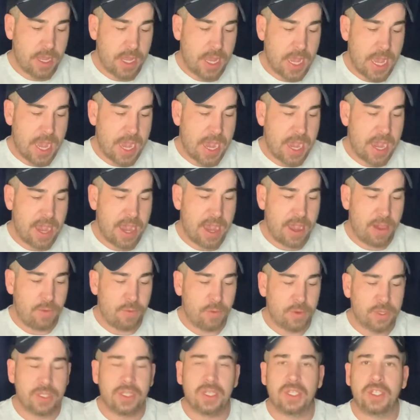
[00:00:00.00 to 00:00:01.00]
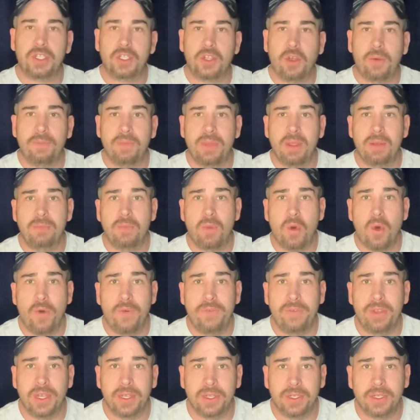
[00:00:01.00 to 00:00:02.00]
uh, was the Zombie
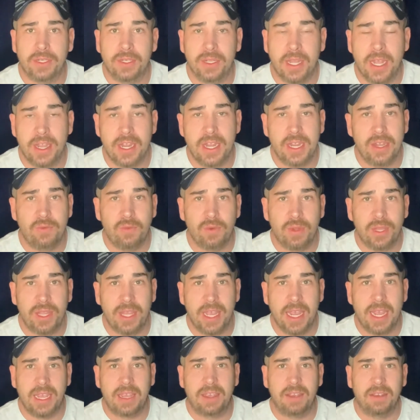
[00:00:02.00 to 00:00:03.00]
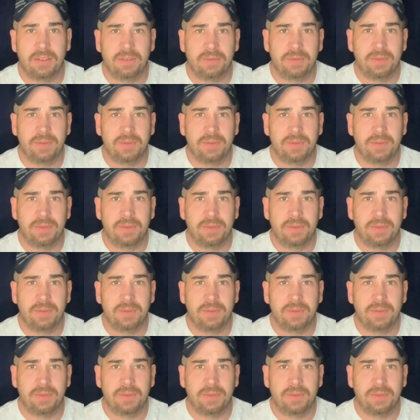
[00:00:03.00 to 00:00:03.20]
Morbius. Now you would think